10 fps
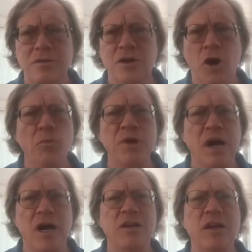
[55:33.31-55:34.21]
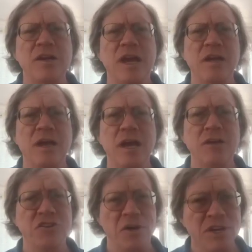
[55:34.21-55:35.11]
the Copenhagen
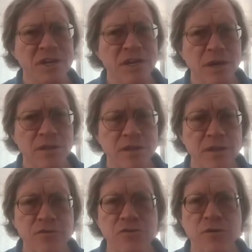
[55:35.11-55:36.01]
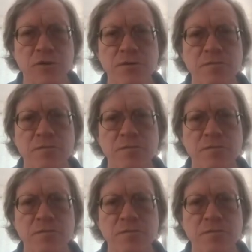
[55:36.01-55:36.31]
Hegemony, I think it's called,